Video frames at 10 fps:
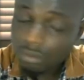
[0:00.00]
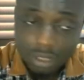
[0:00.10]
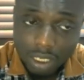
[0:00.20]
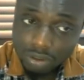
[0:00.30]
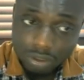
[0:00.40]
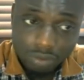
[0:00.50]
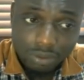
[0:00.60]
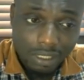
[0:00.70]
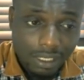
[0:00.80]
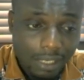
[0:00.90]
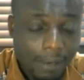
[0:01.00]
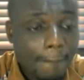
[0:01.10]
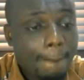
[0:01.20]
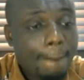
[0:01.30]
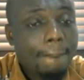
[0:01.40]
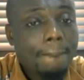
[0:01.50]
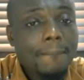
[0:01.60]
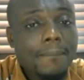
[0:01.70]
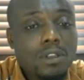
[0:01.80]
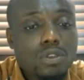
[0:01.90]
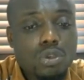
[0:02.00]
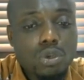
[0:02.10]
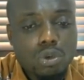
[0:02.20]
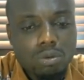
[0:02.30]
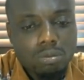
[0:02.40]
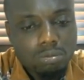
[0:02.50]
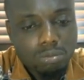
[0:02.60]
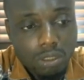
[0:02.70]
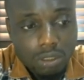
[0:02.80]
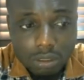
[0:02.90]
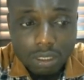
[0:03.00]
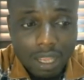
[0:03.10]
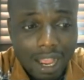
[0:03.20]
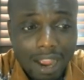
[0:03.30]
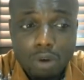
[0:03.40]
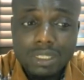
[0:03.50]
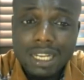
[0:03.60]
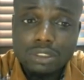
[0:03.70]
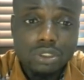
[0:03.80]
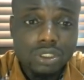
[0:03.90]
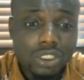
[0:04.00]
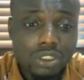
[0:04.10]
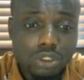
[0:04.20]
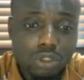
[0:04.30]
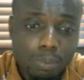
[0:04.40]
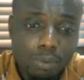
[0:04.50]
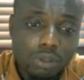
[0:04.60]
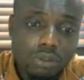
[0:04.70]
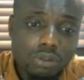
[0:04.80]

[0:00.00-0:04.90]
and stuff like that. So, but I always like to suggest to support.